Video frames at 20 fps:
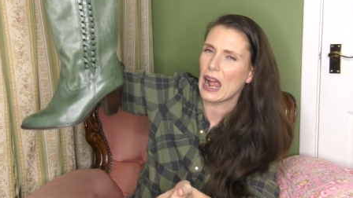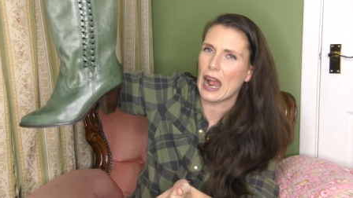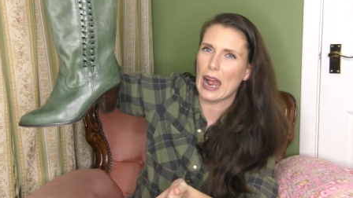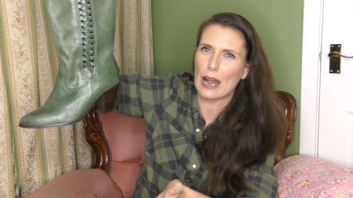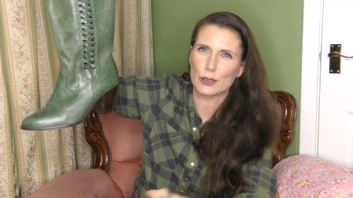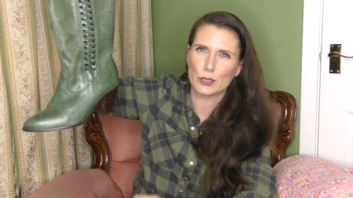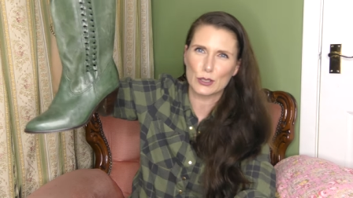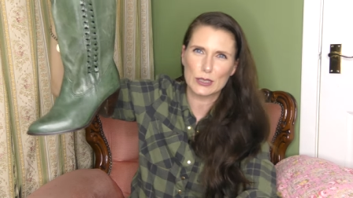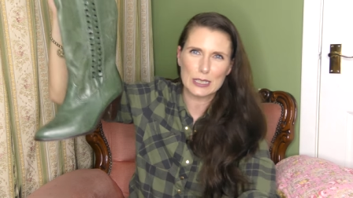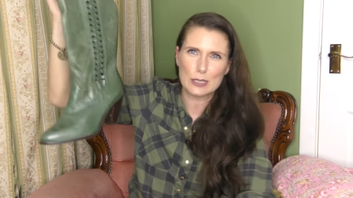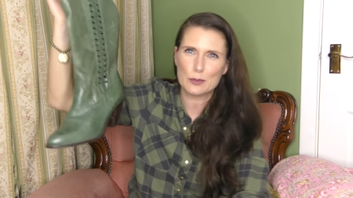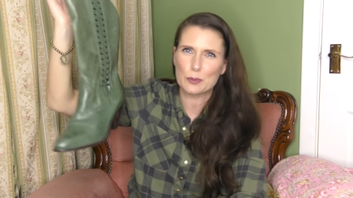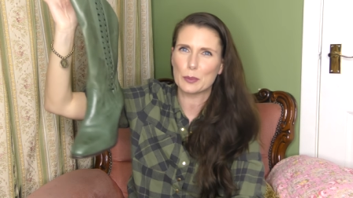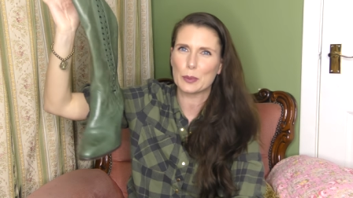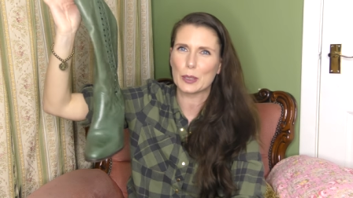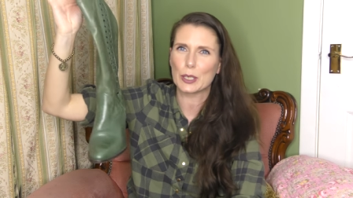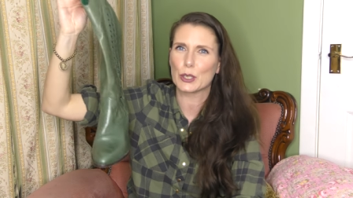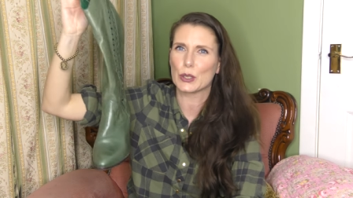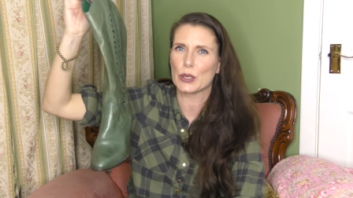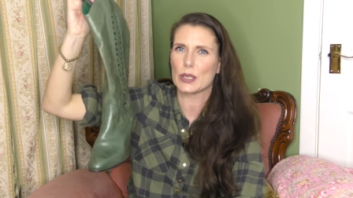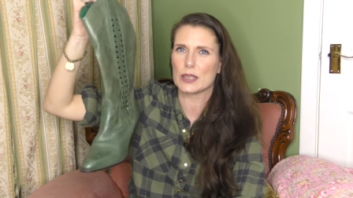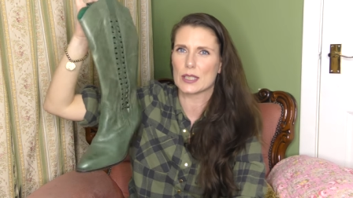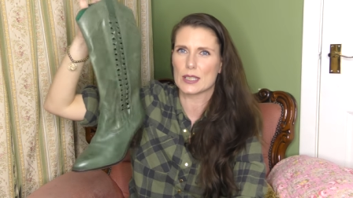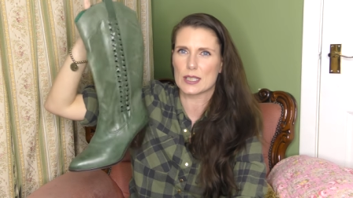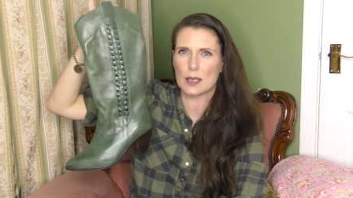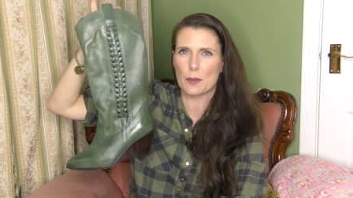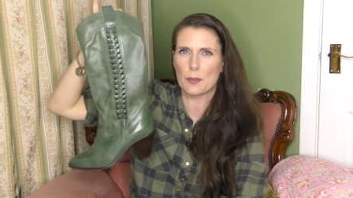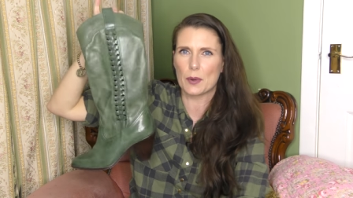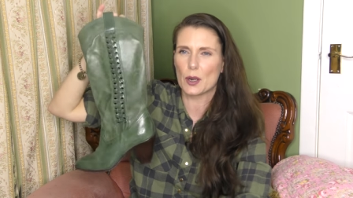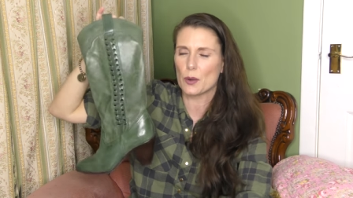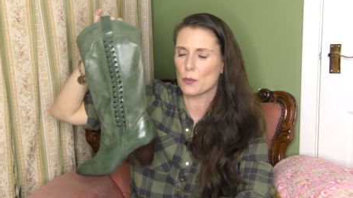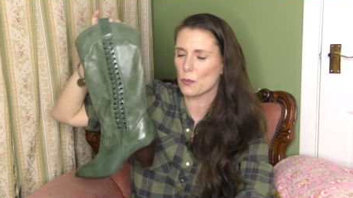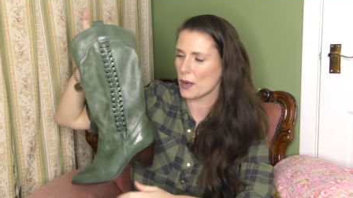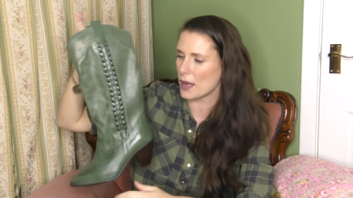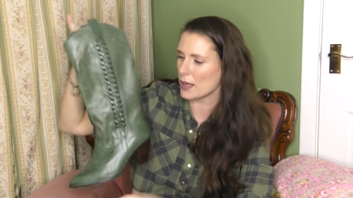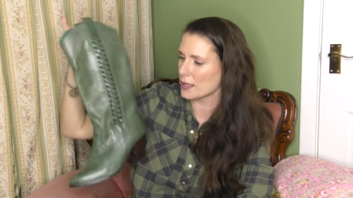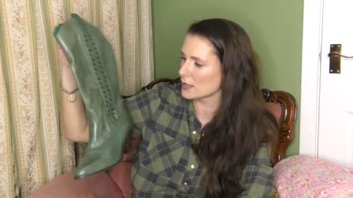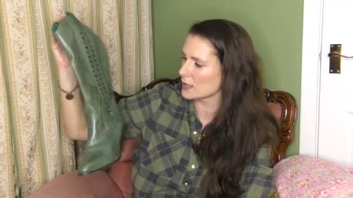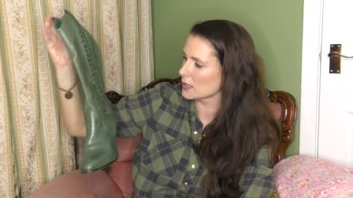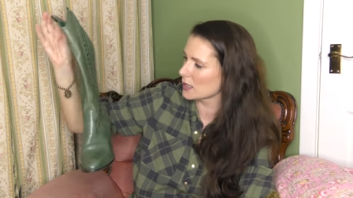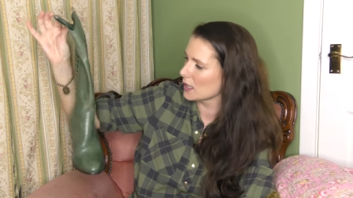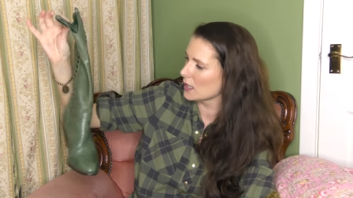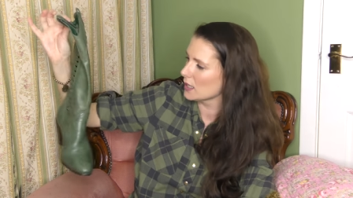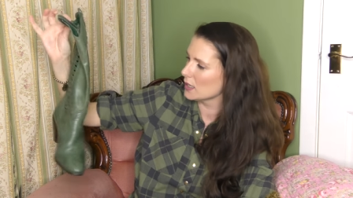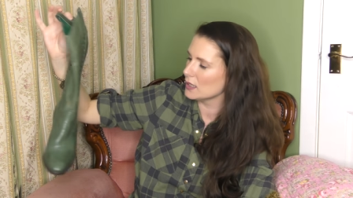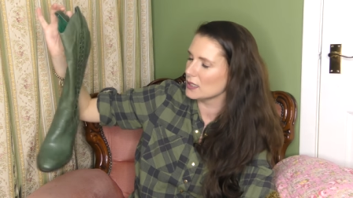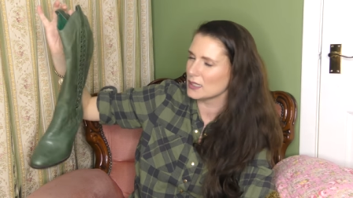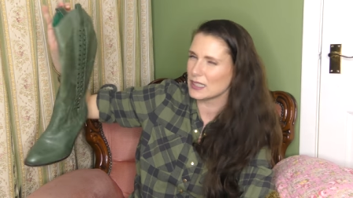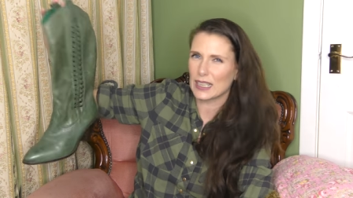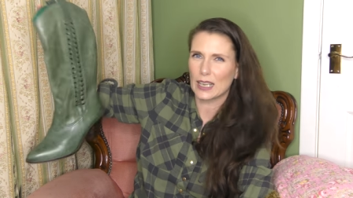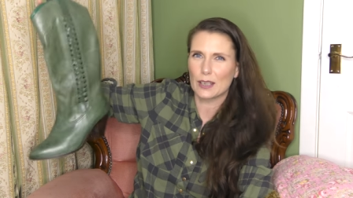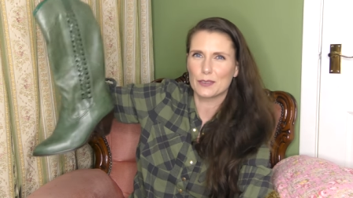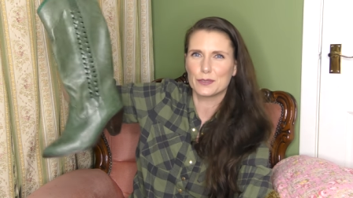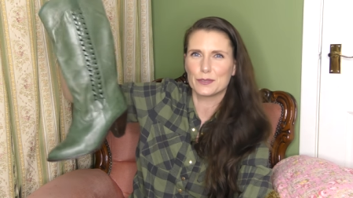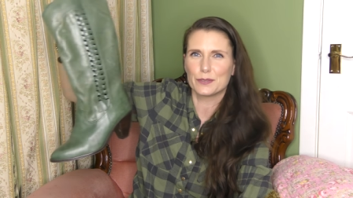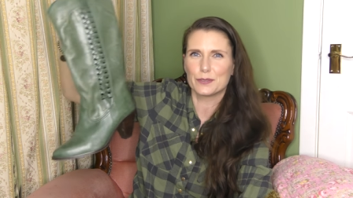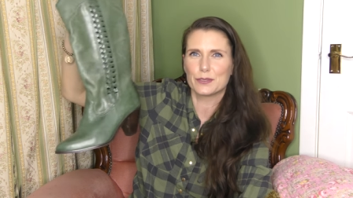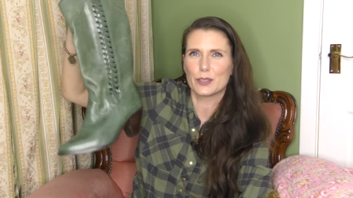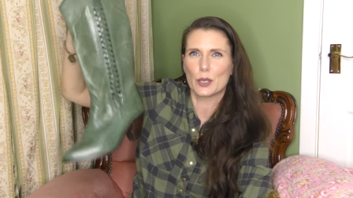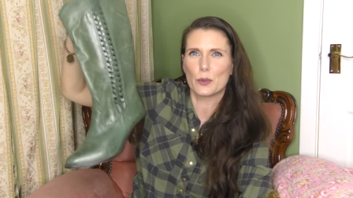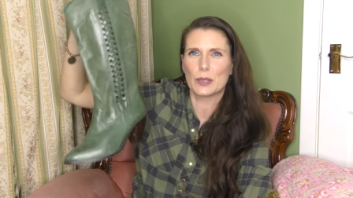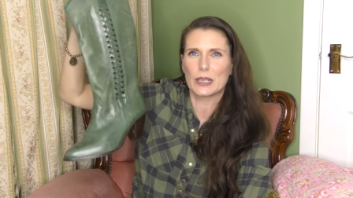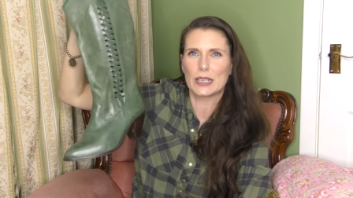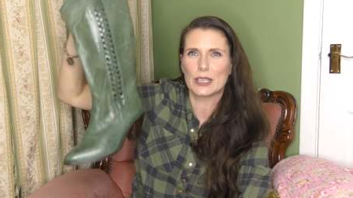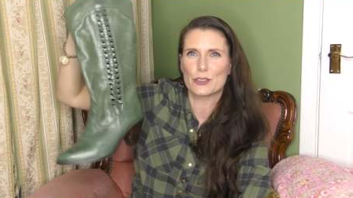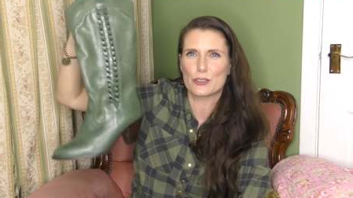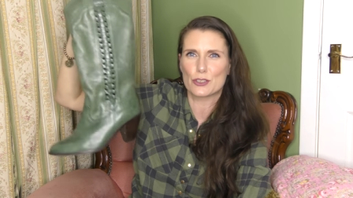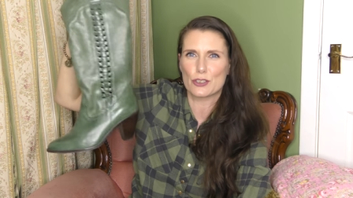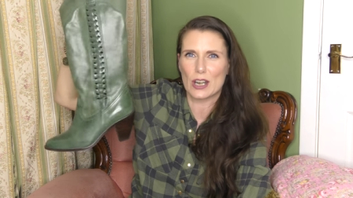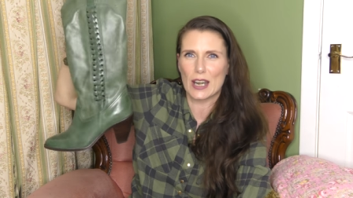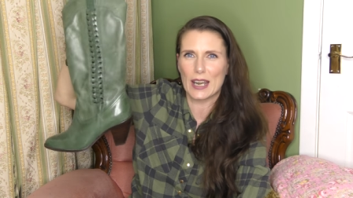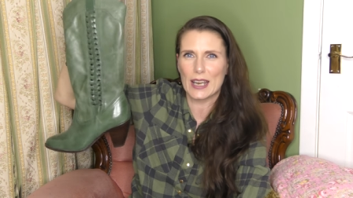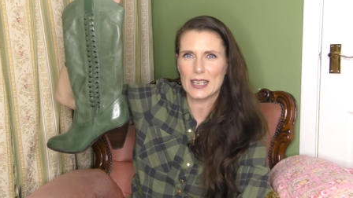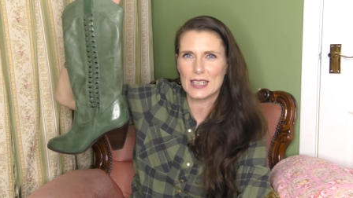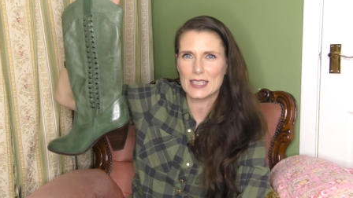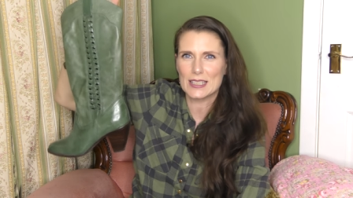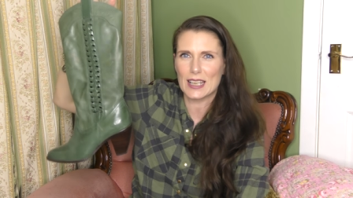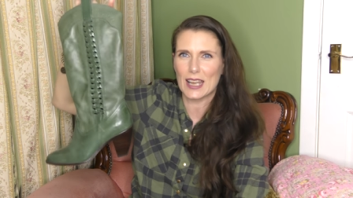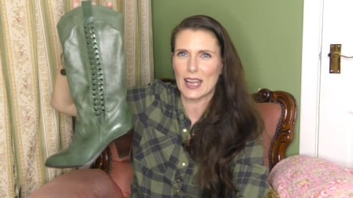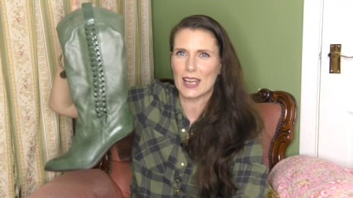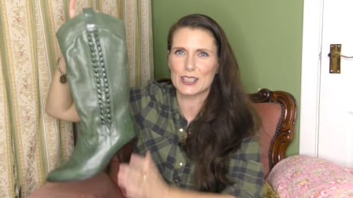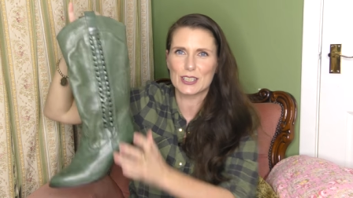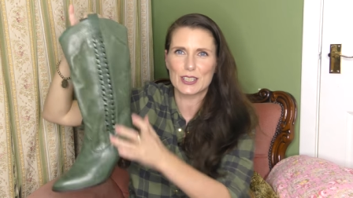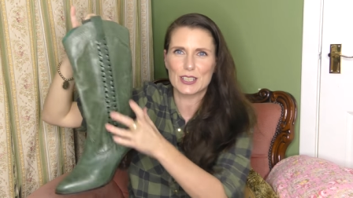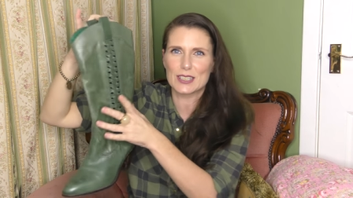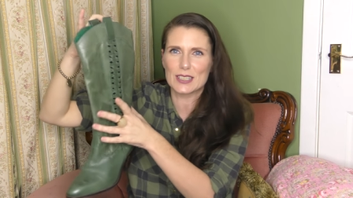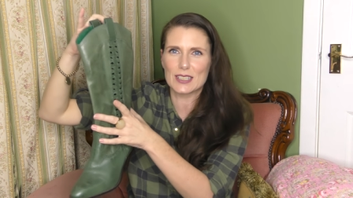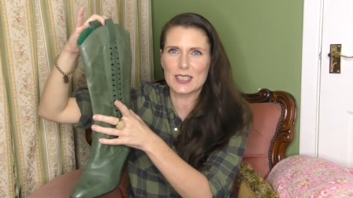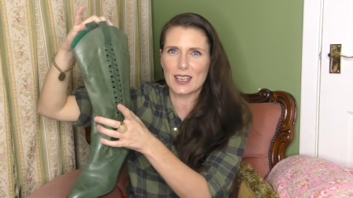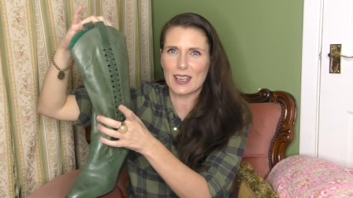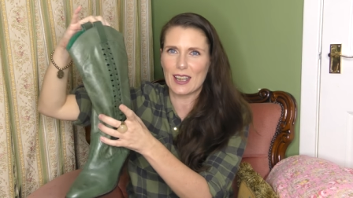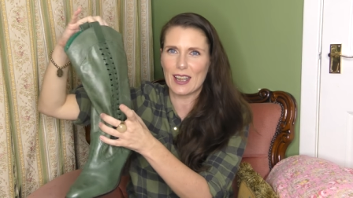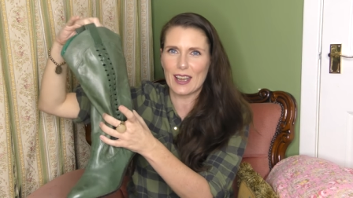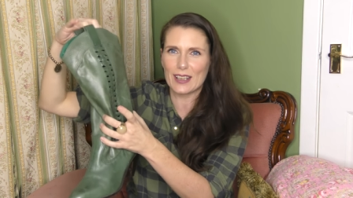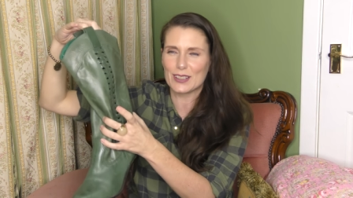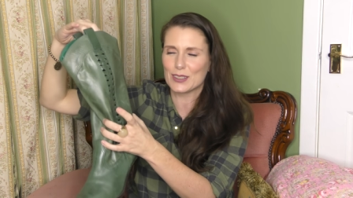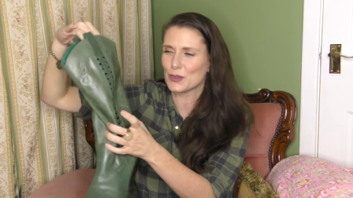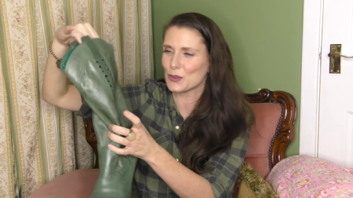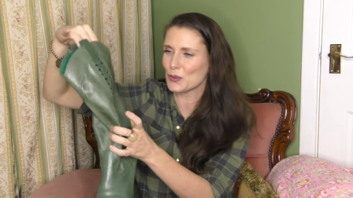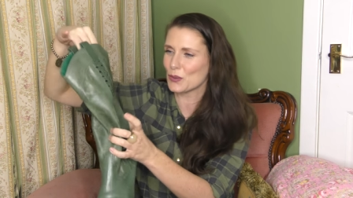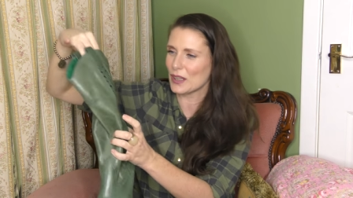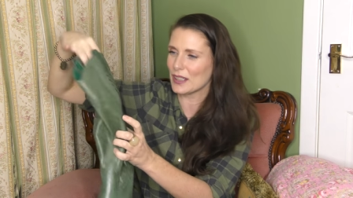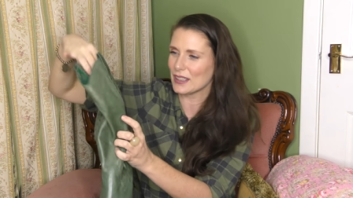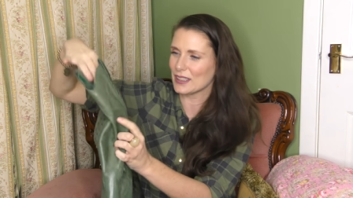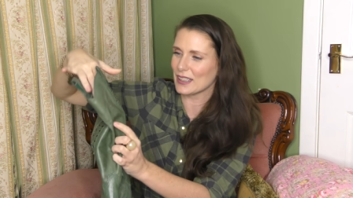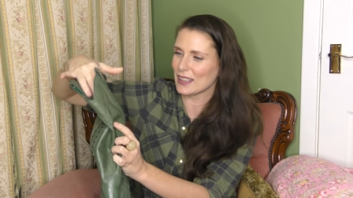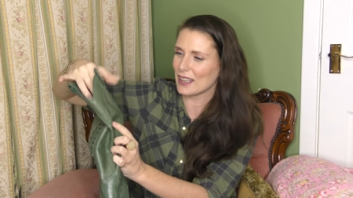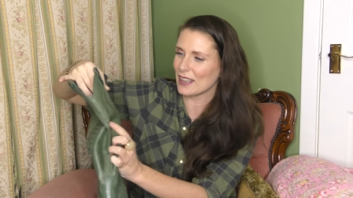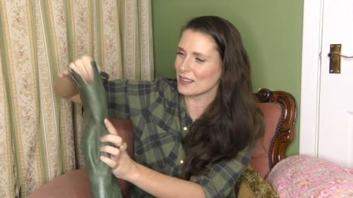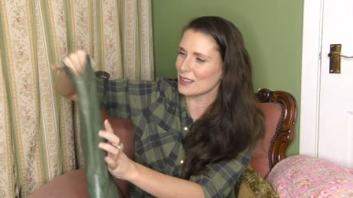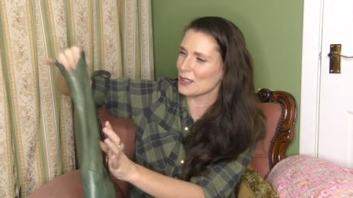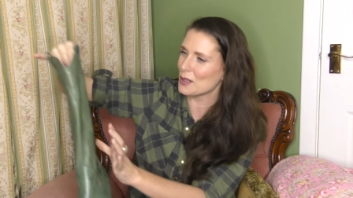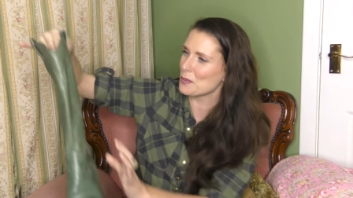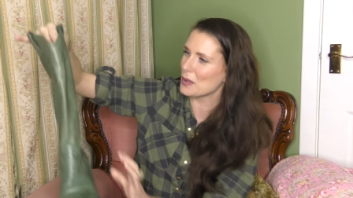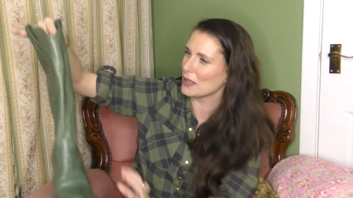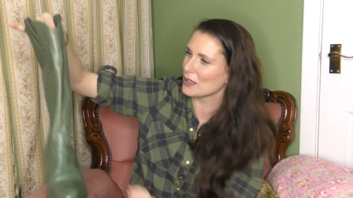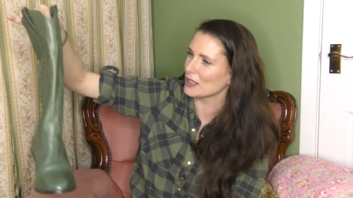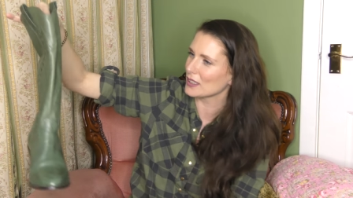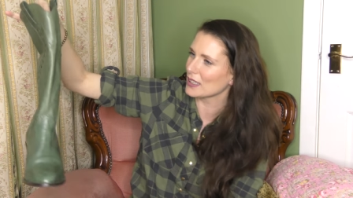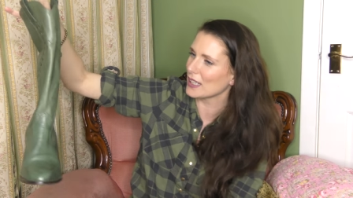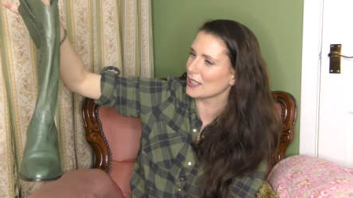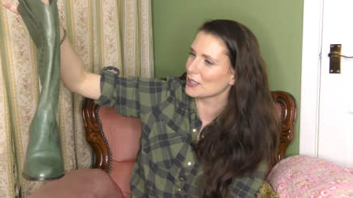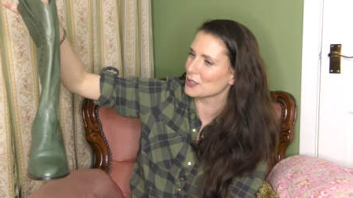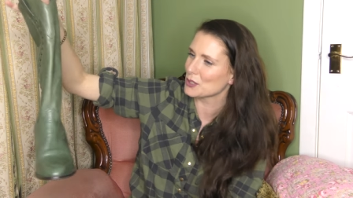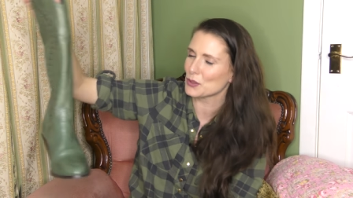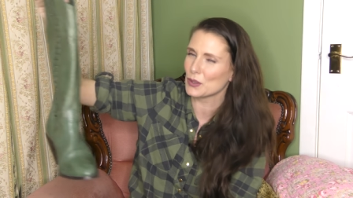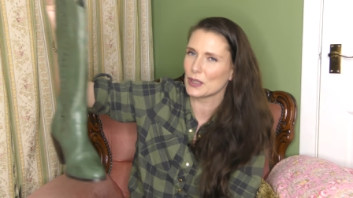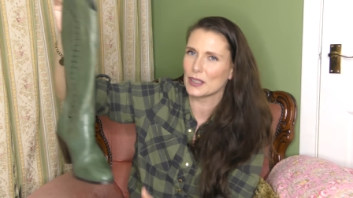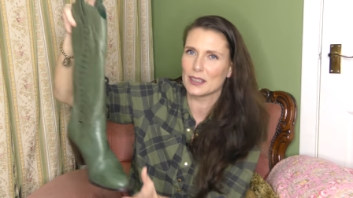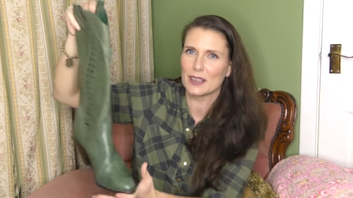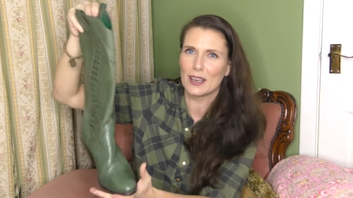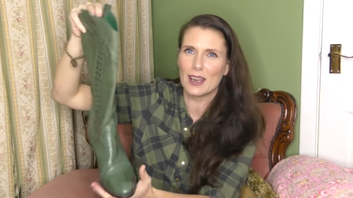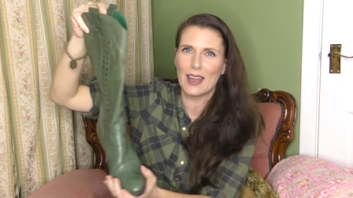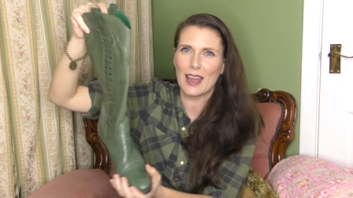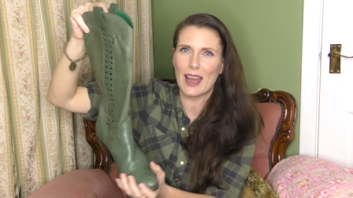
I thought these would be cute in the summer with like a flowery dress. I just I don't know, and like a little bit your leg showing.